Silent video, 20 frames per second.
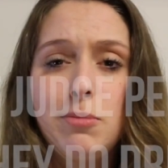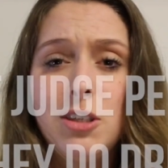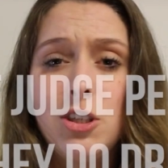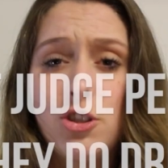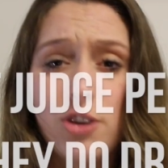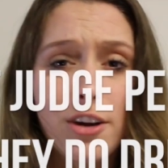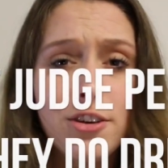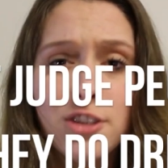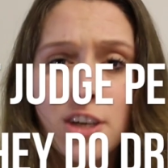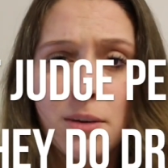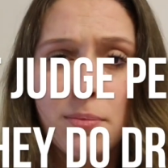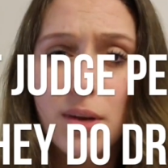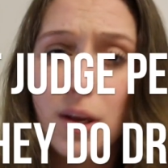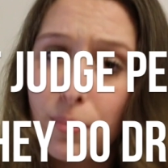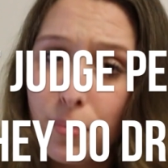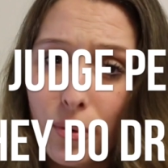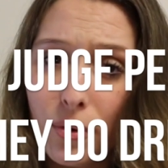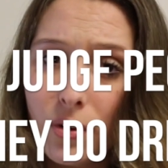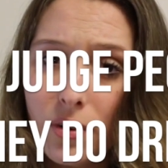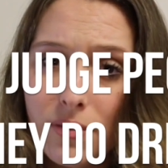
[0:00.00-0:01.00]
to be judging
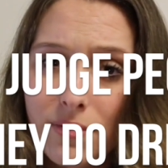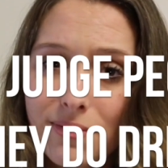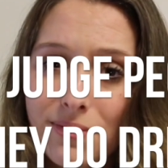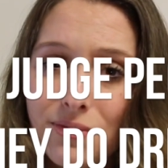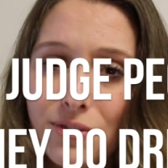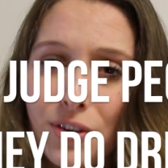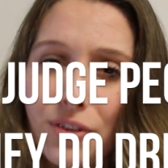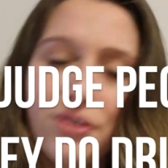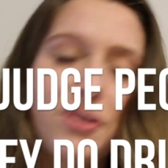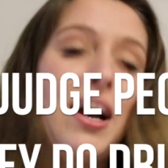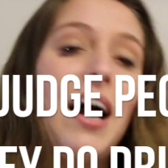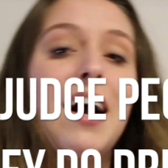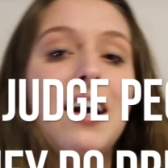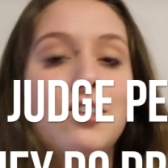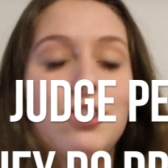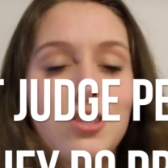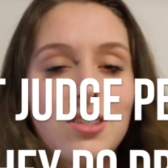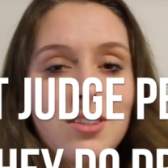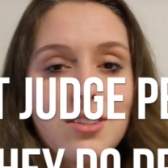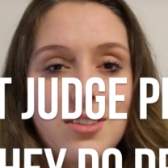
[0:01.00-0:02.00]
people for their
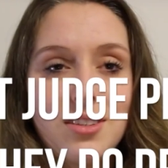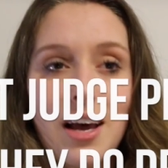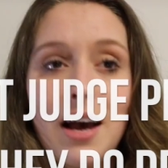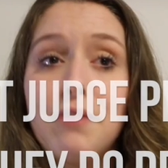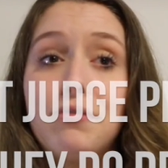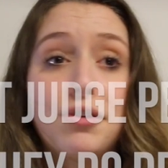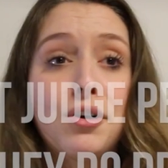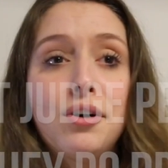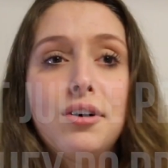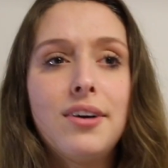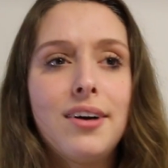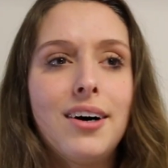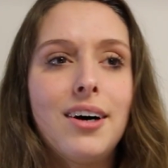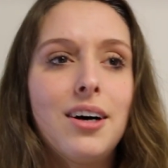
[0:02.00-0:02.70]
actions ever.